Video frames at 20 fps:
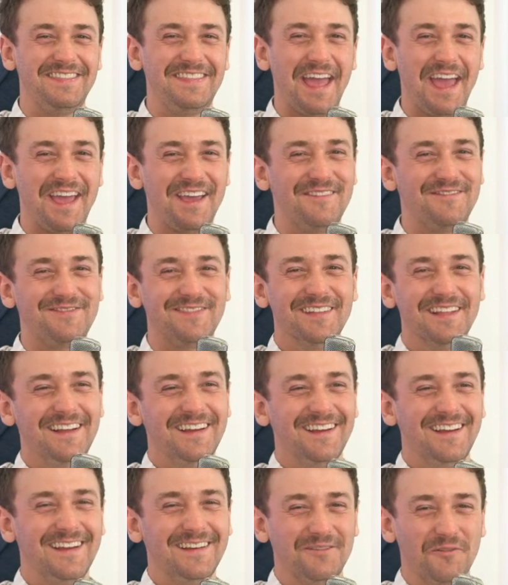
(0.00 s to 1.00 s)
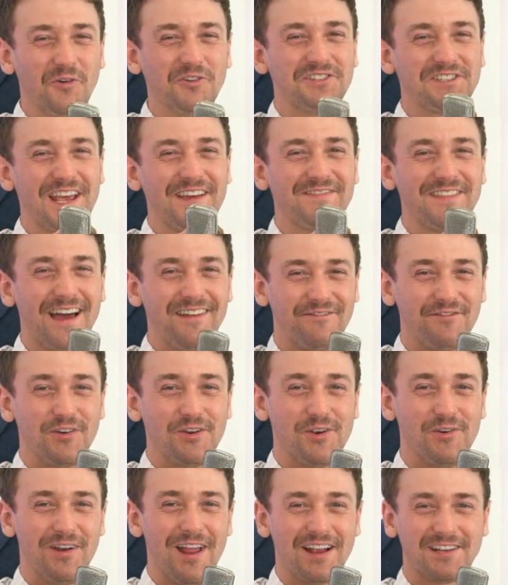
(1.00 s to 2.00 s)
Do- Dave, we'll save that for
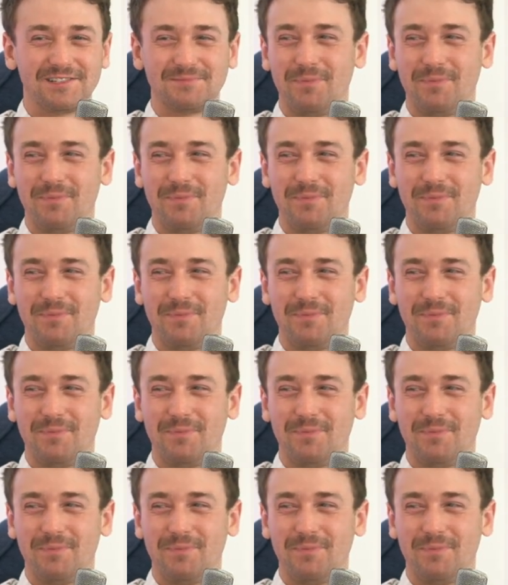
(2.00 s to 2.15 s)
your next